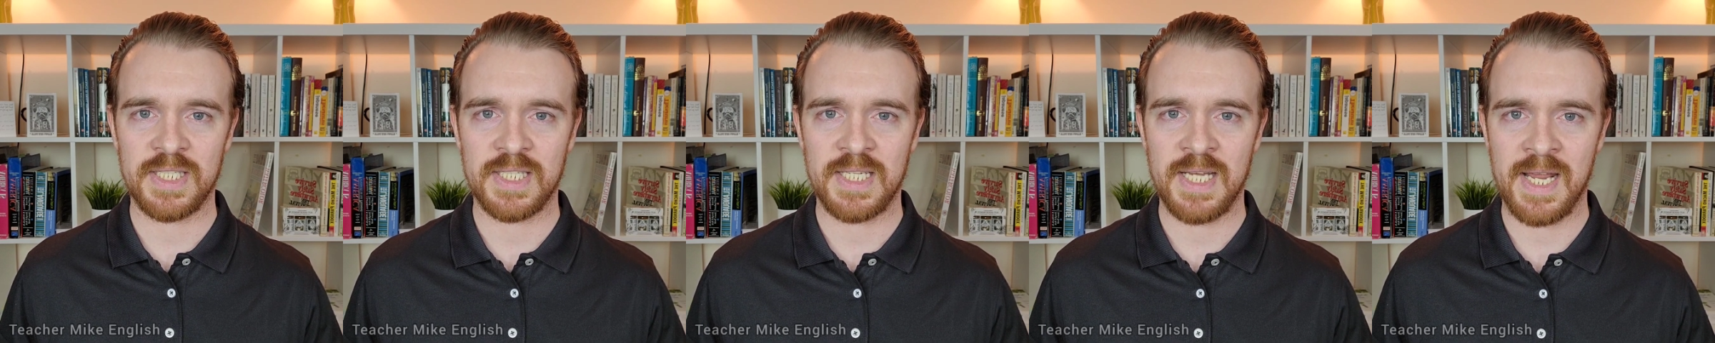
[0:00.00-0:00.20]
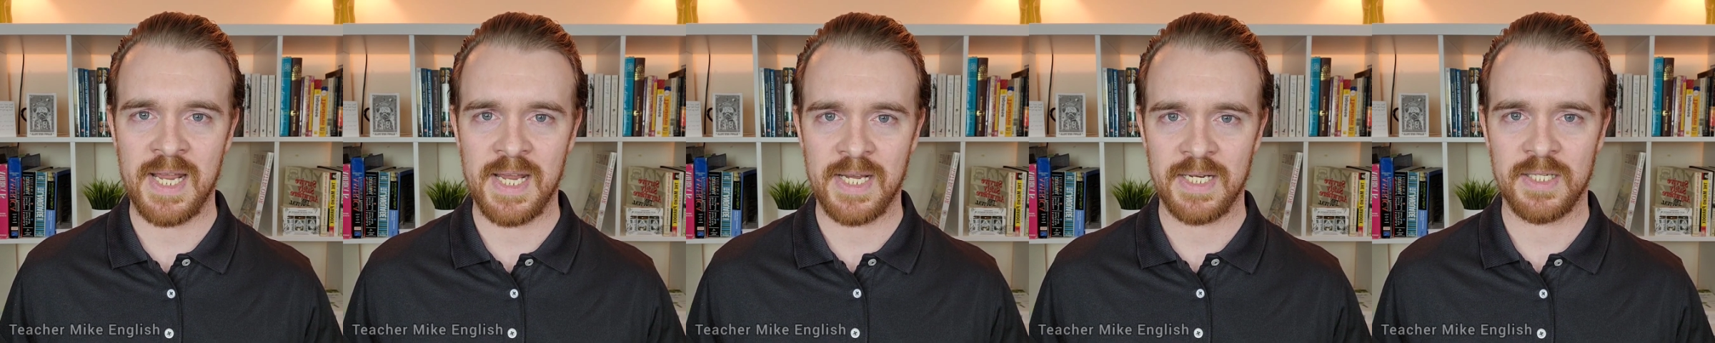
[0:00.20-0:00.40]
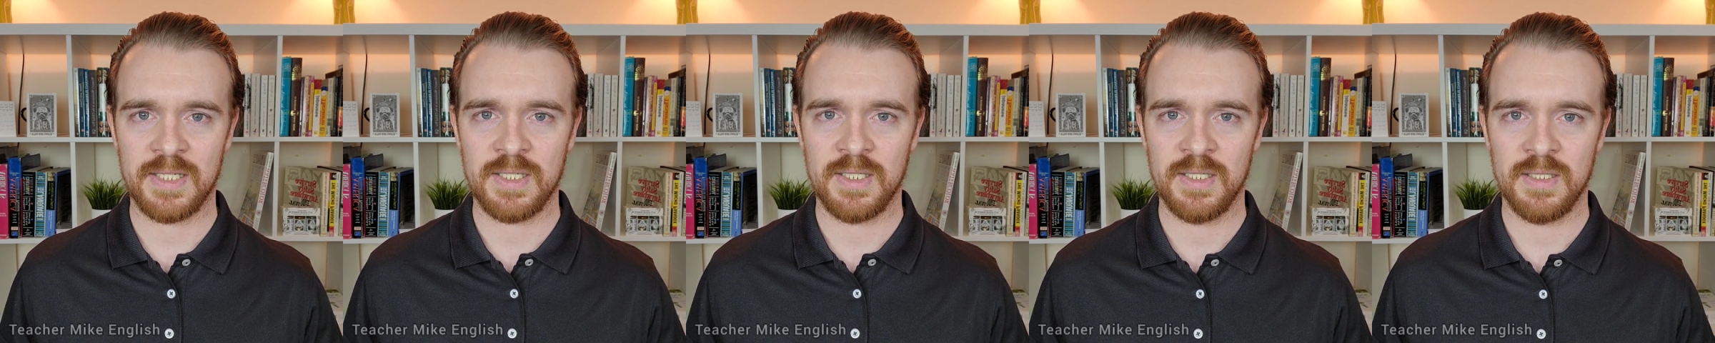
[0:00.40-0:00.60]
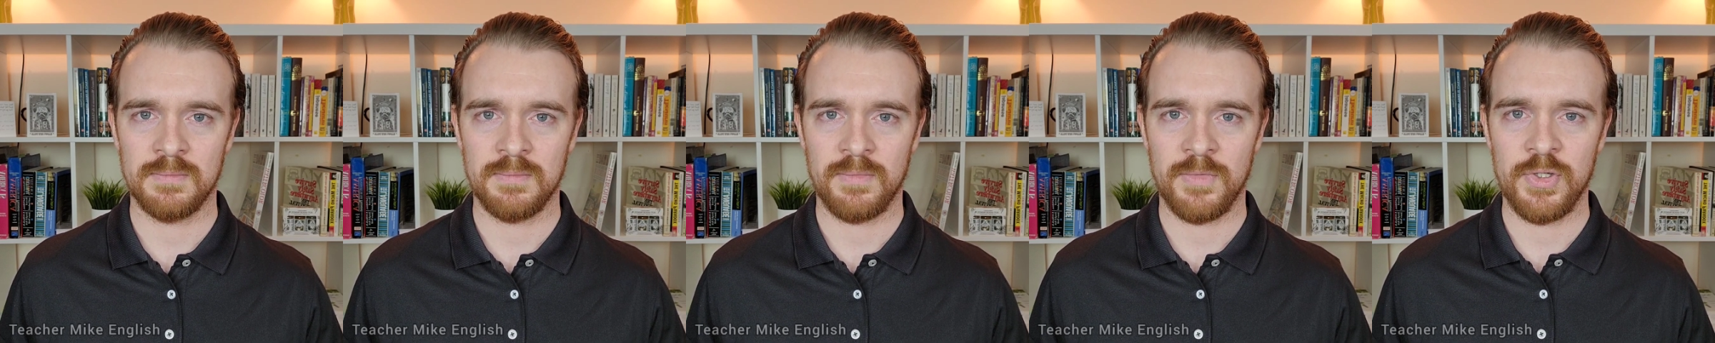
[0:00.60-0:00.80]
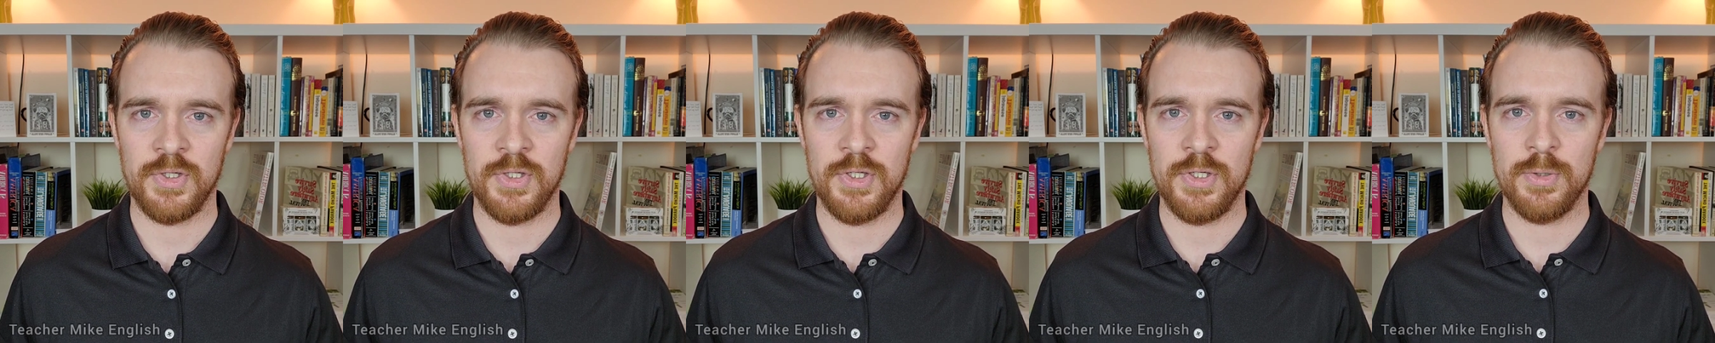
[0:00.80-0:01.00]
cake,"
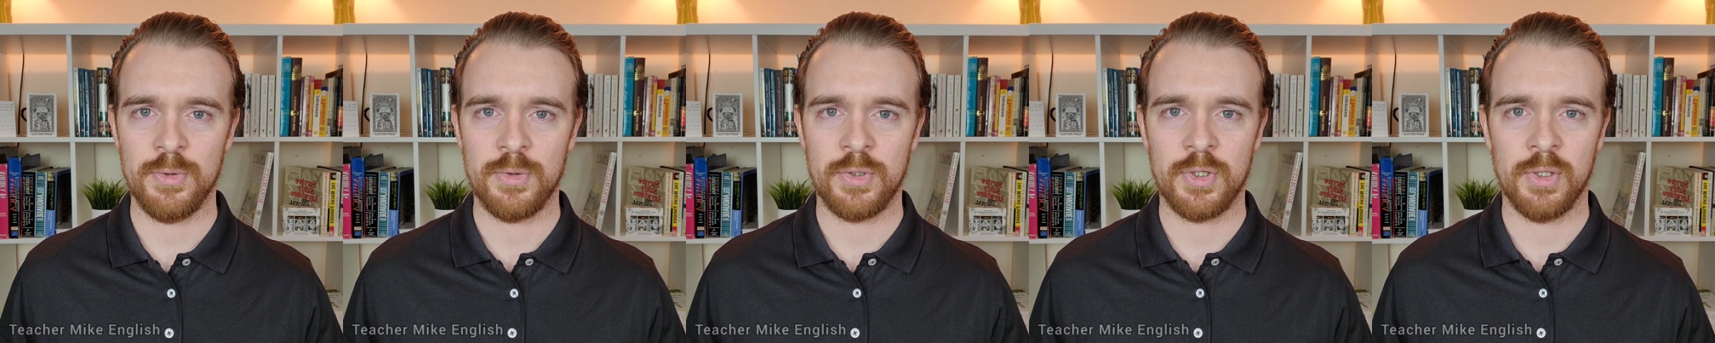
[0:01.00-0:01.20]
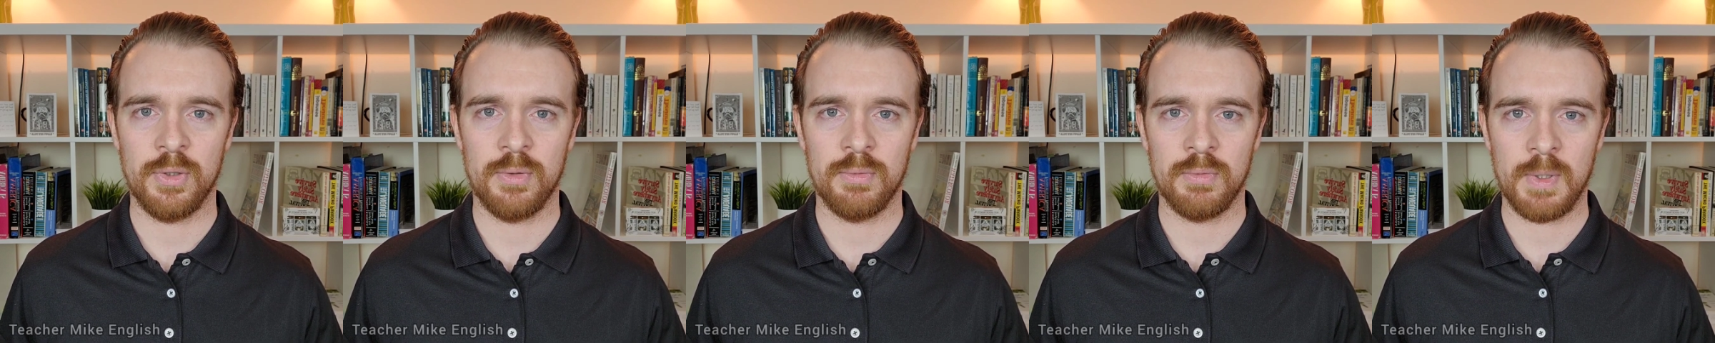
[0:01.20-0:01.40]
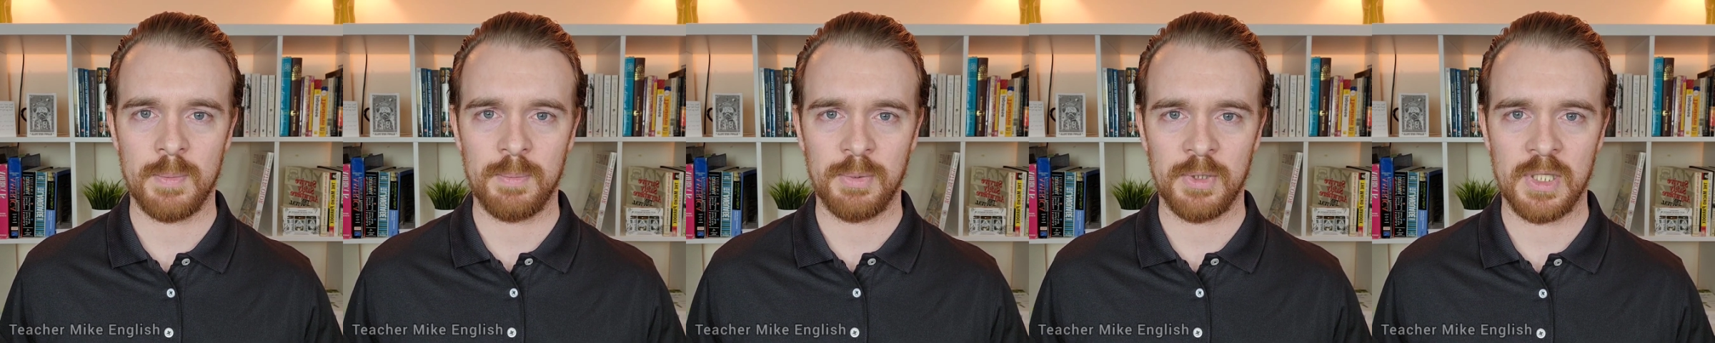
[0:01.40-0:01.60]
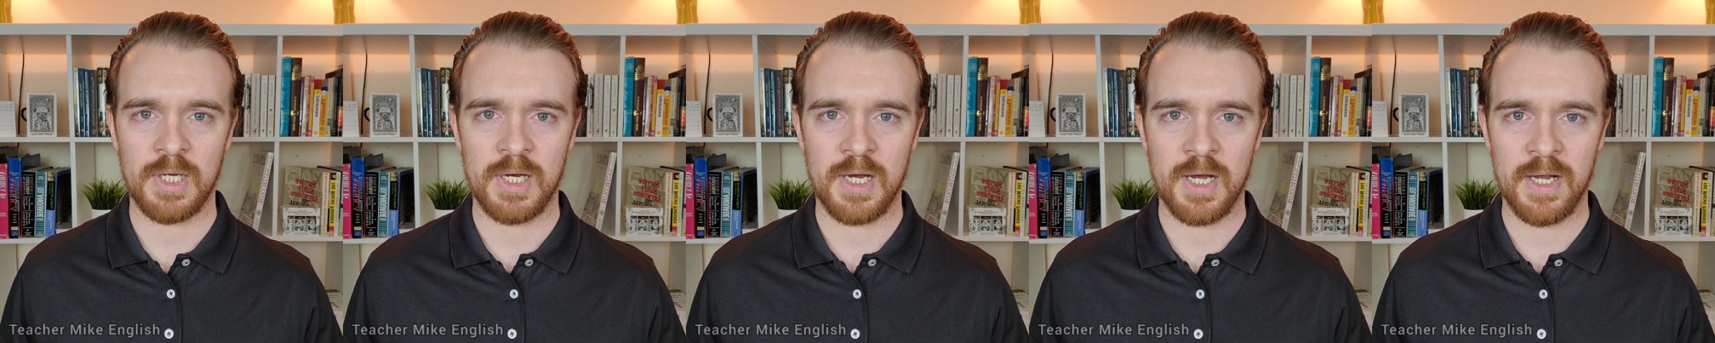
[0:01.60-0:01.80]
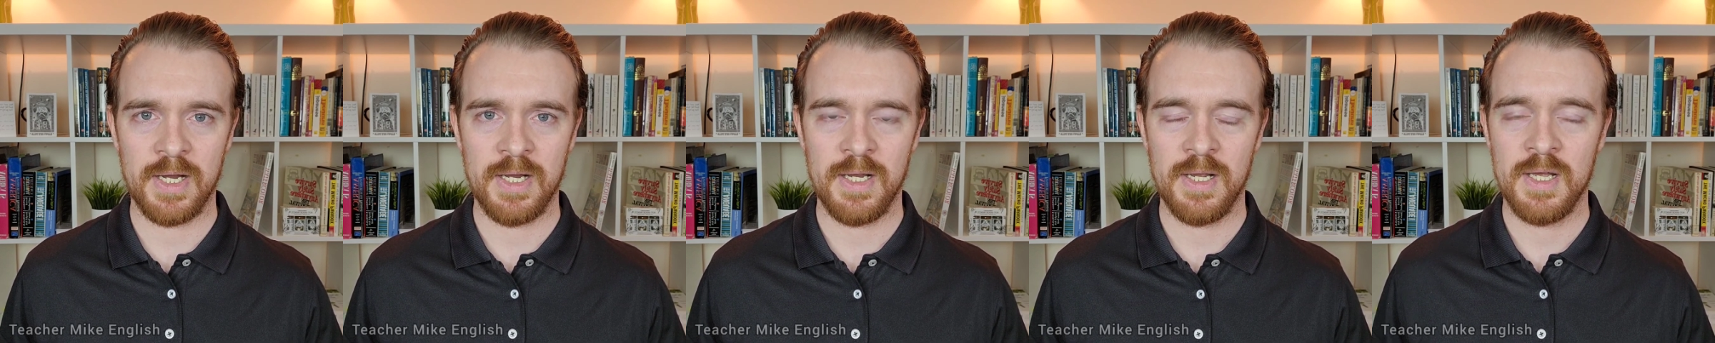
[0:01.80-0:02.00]
you could
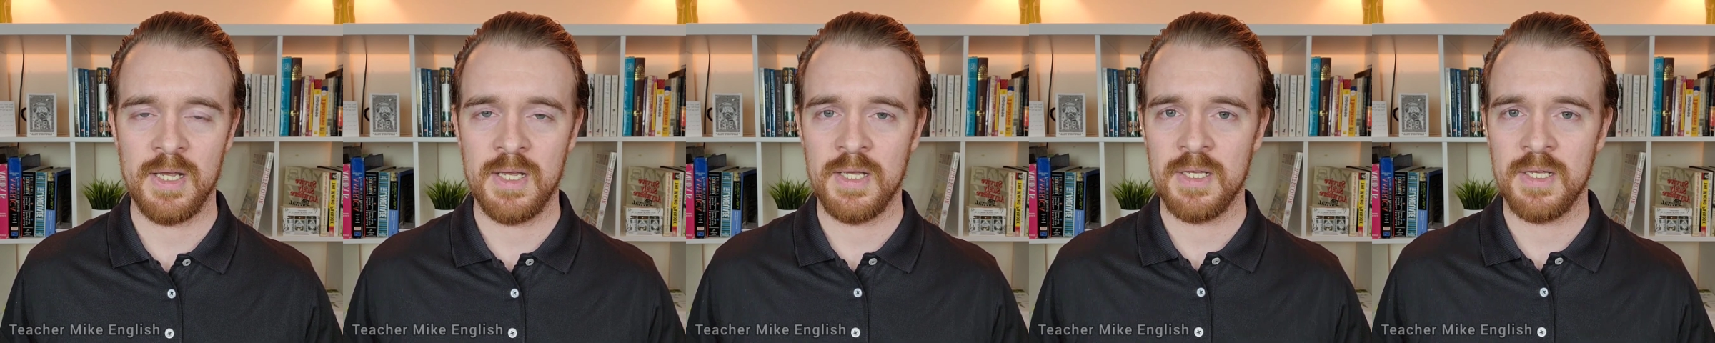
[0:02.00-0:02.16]
reply,